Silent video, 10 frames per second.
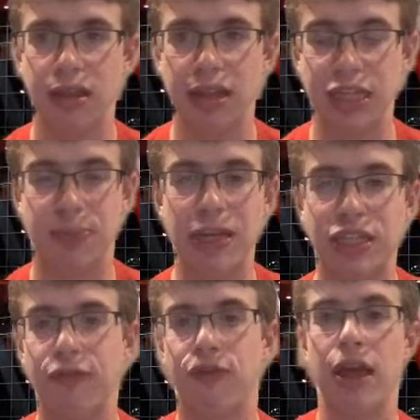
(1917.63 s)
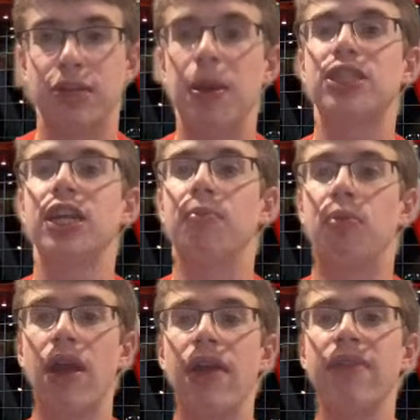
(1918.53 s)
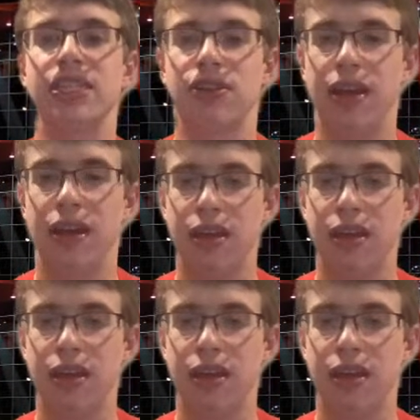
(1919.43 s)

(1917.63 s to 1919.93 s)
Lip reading: especially in Braves history.